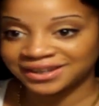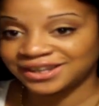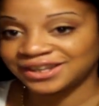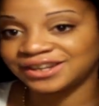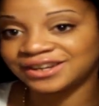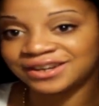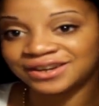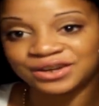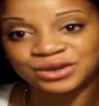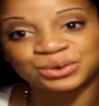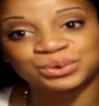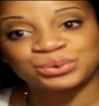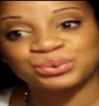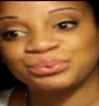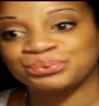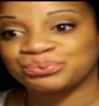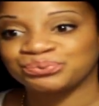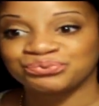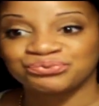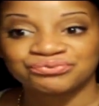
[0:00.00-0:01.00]
you know,
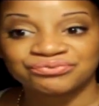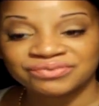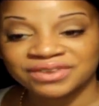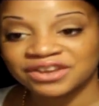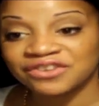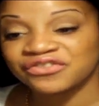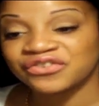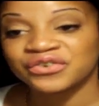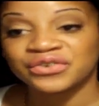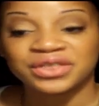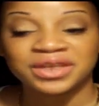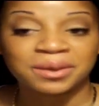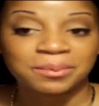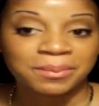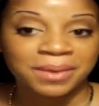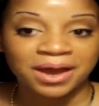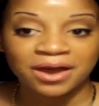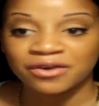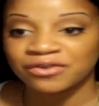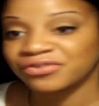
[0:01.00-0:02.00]
for the
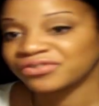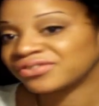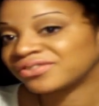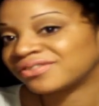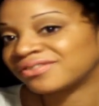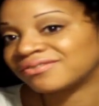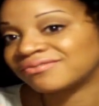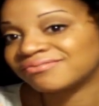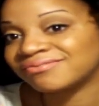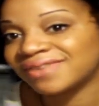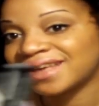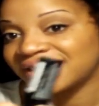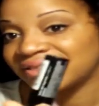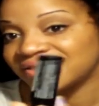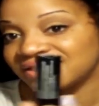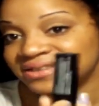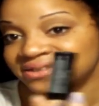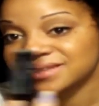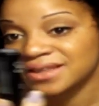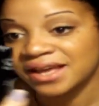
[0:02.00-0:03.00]
amount that
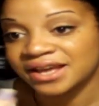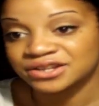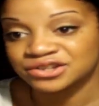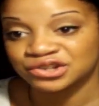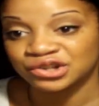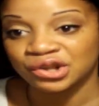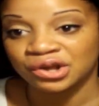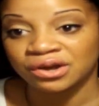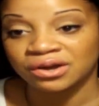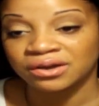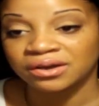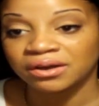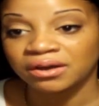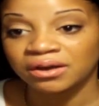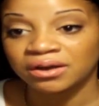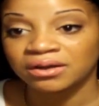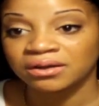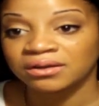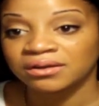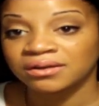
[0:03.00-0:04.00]
this lasts
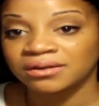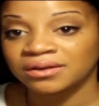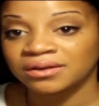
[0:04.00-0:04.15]
longer,